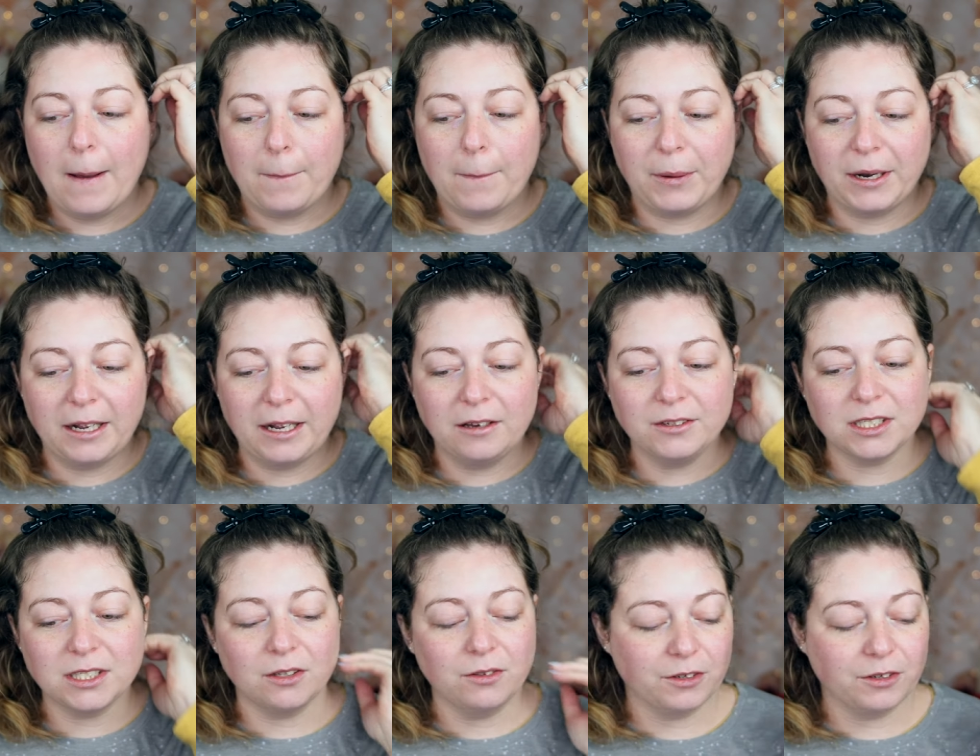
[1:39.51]
but I
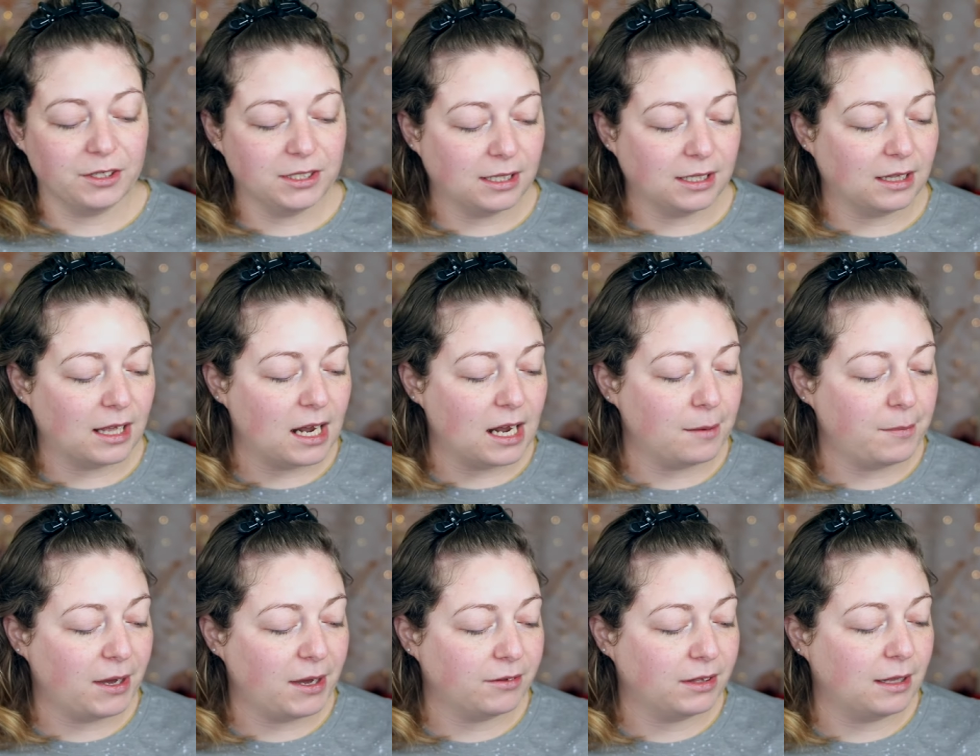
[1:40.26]
also learned a lot
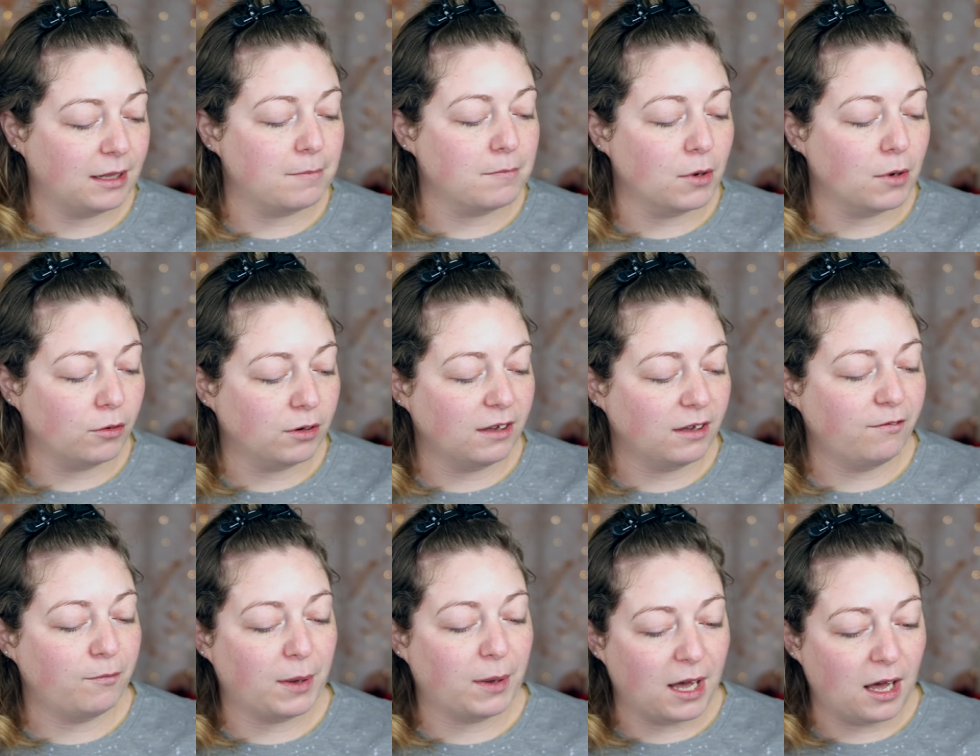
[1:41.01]
about the
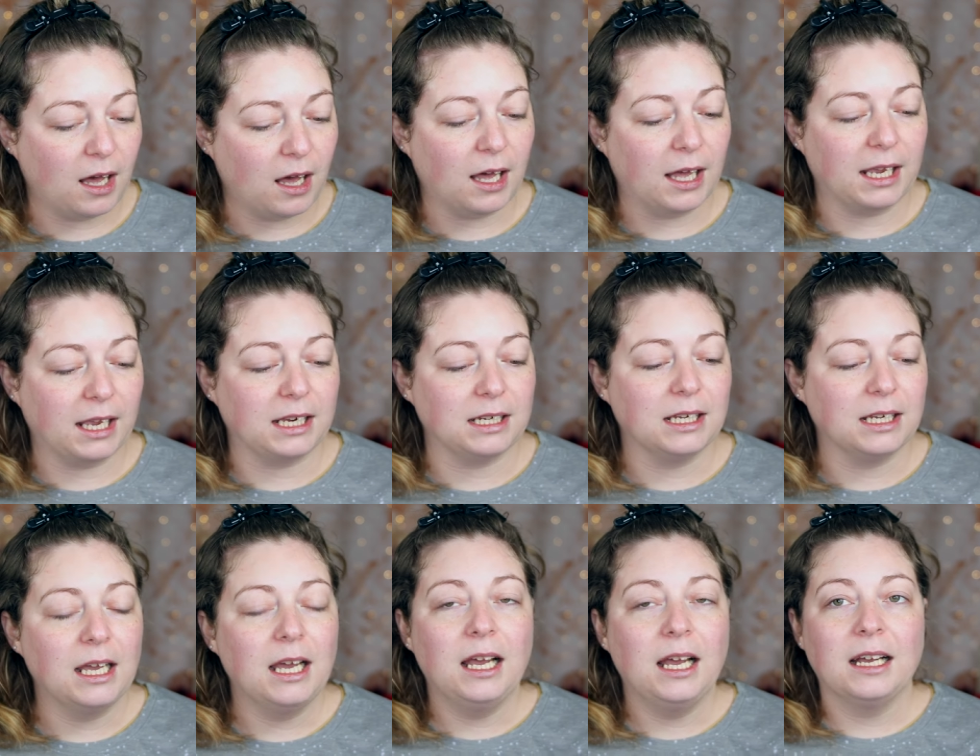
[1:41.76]
motive
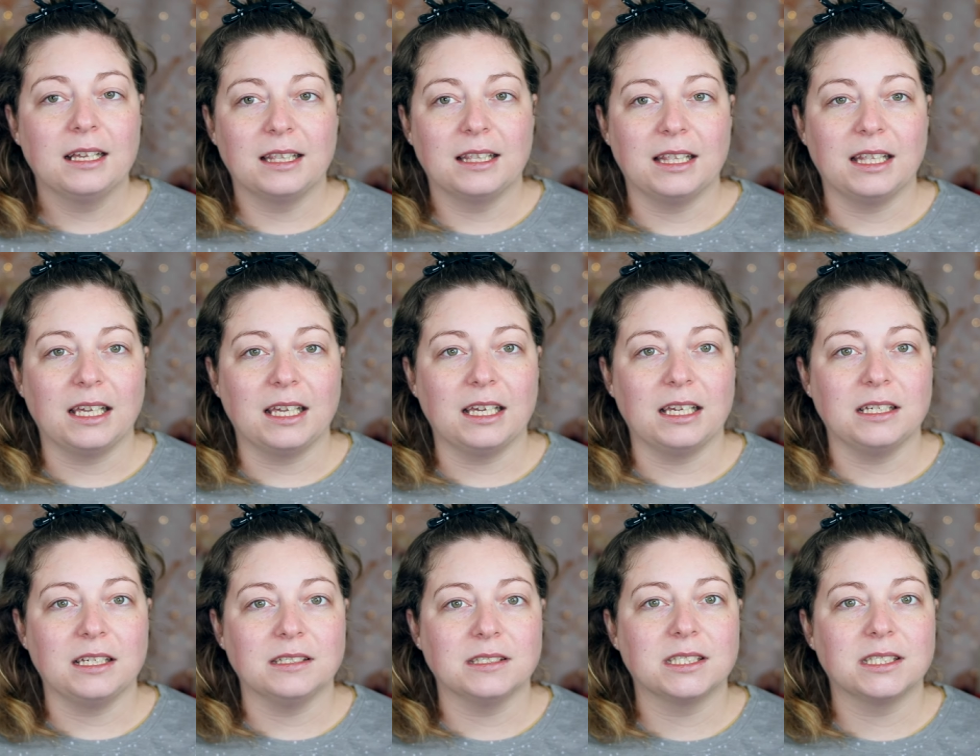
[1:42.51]
behind
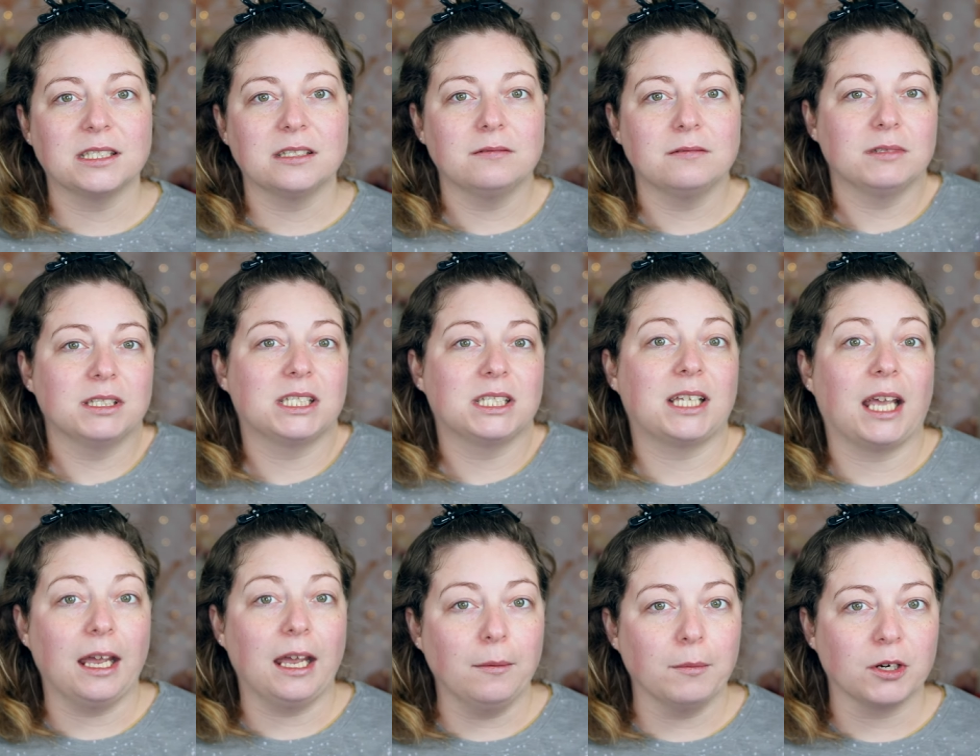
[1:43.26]
these
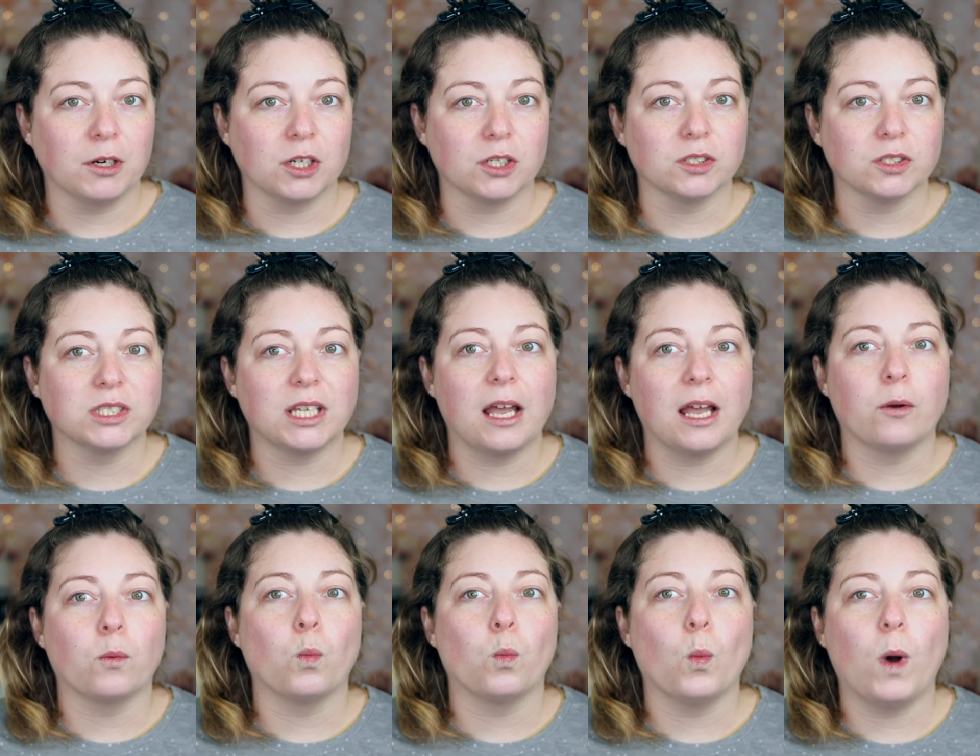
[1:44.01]
scammers
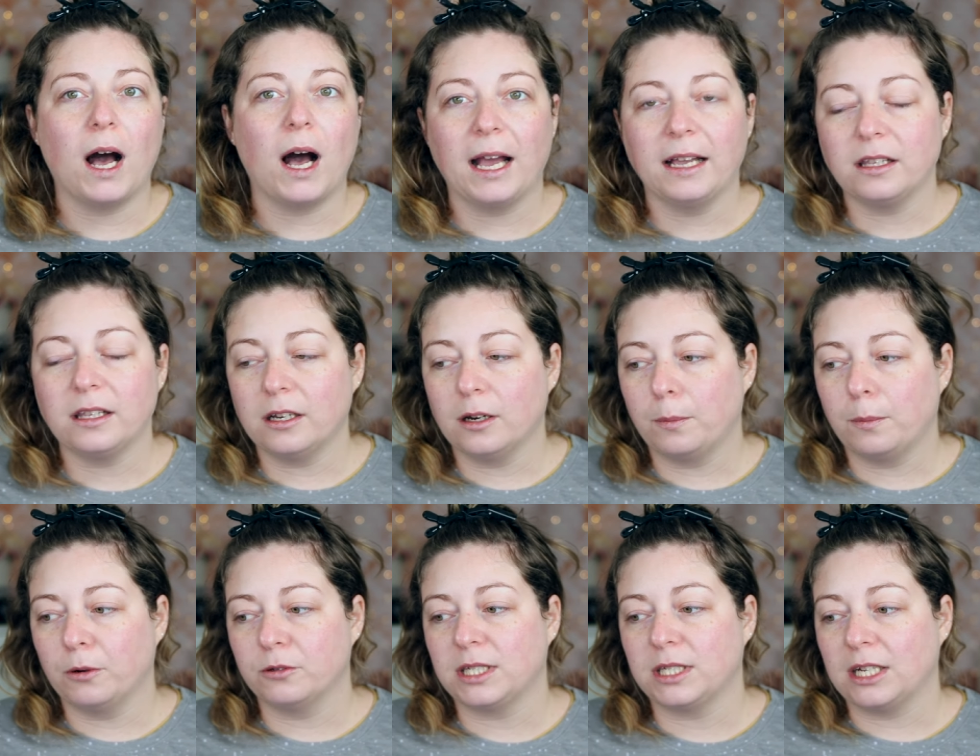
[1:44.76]
and why they are
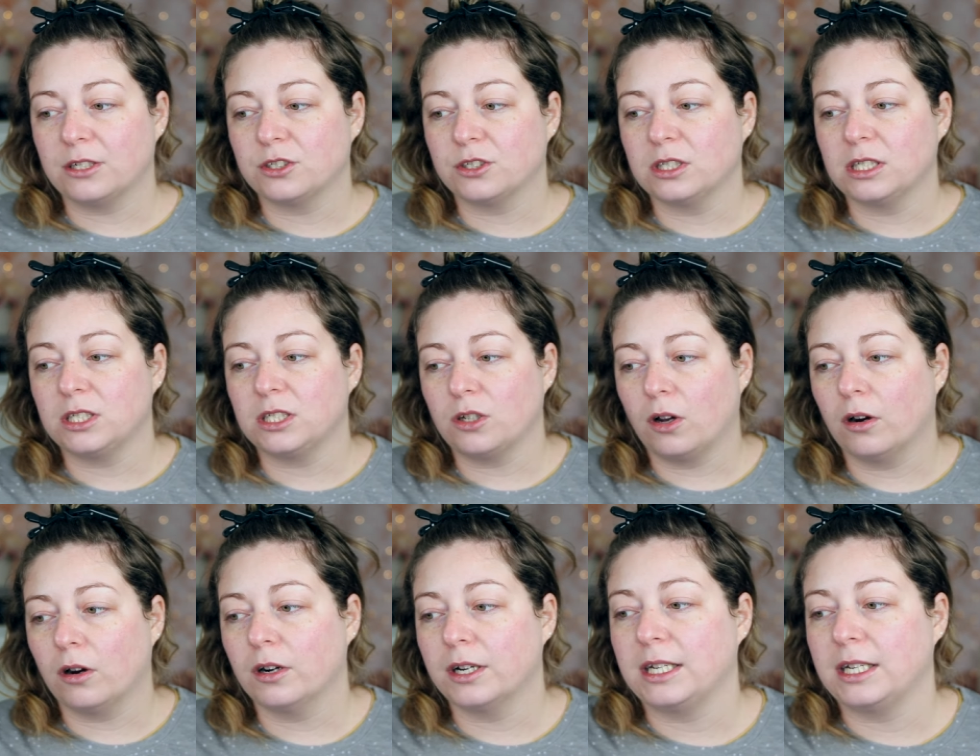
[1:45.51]
potentially
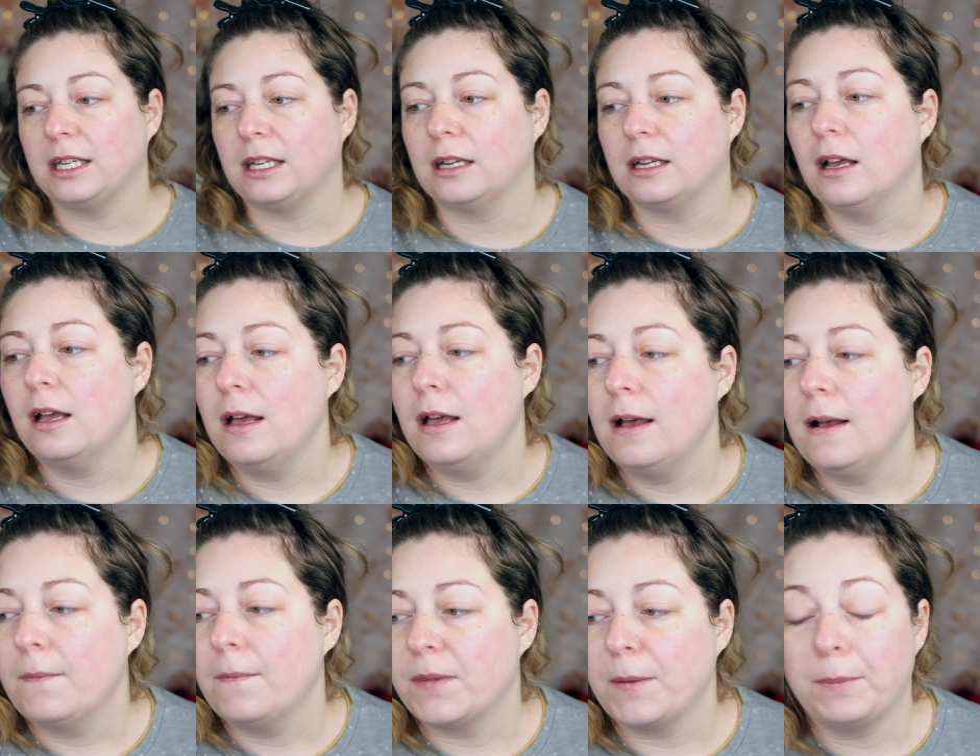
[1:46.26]
targeting
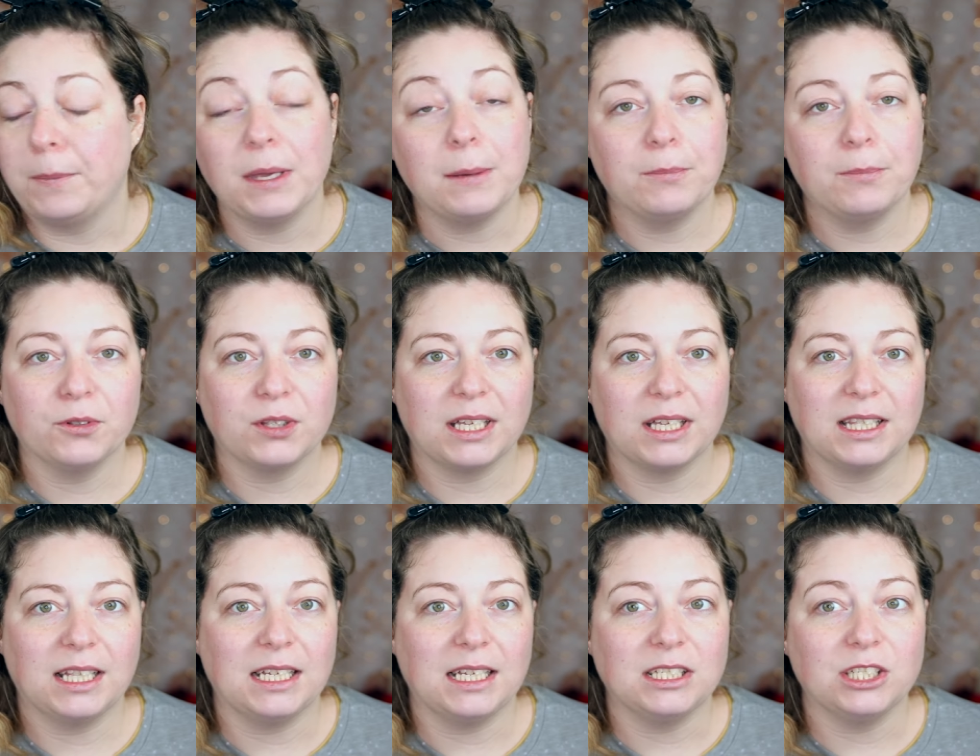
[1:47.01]
the people
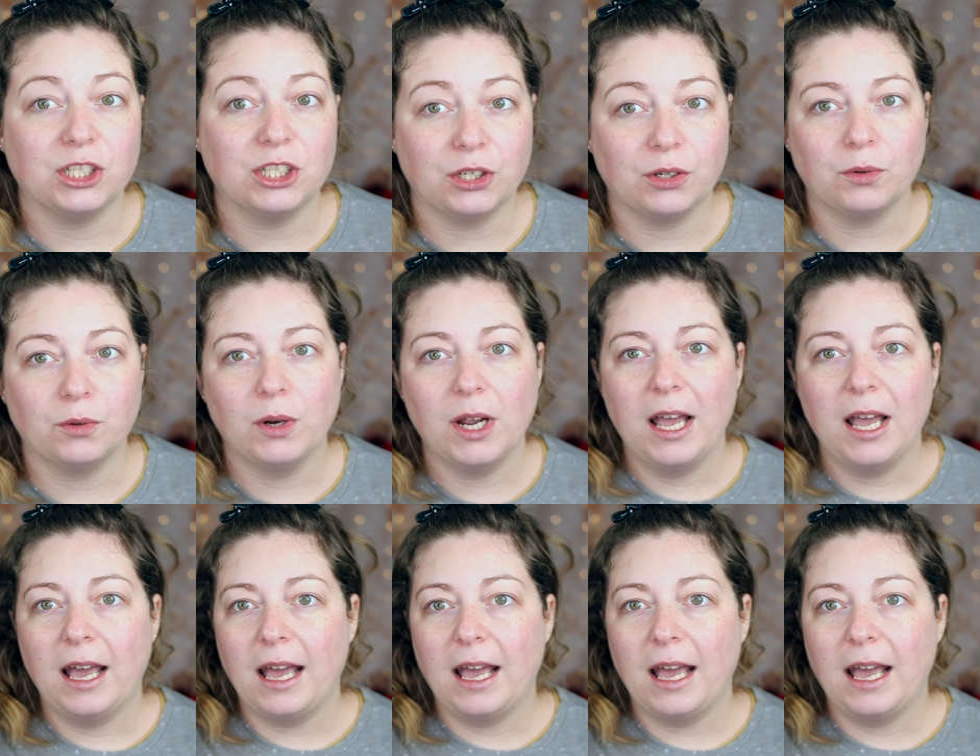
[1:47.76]
that they do,